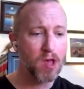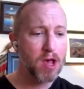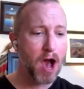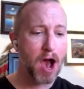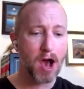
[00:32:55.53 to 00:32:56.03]

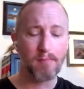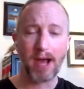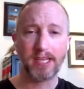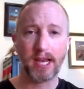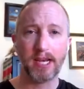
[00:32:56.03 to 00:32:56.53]

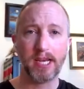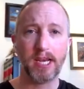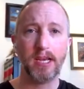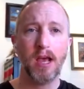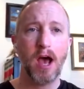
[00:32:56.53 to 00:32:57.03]

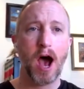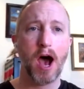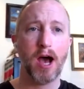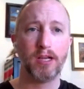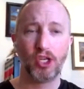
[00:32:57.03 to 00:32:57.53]
identity
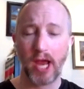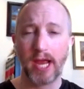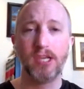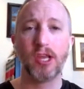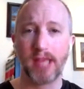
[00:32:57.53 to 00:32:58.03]

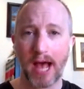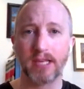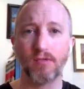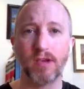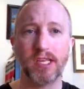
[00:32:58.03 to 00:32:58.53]
change, that's a
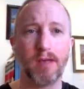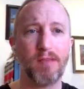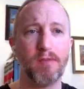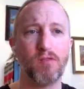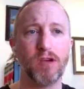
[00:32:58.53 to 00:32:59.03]
reason that
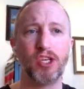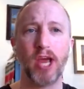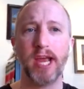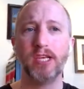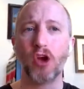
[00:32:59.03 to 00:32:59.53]
people would
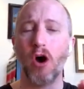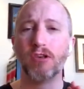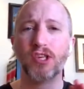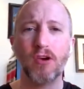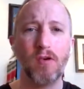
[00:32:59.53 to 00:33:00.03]
change.
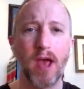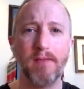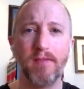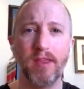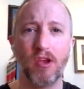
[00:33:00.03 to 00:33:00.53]
Also,
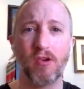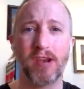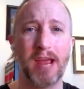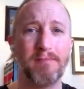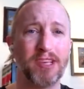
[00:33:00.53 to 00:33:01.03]
if your
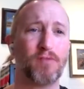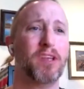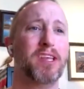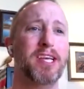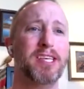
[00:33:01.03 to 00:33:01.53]
name is
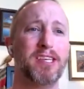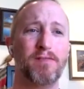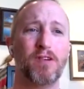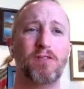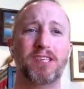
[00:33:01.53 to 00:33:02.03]
really
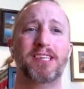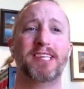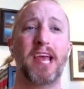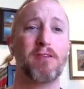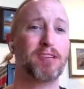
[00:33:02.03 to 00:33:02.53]
difficult to
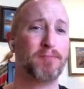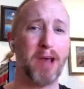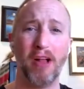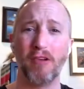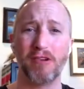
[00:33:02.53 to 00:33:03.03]
say or
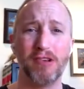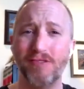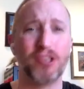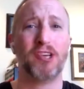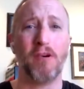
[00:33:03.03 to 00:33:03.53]
spell, or you
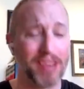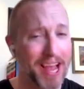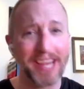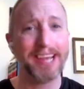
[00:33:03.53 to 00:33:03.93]
just don't like it,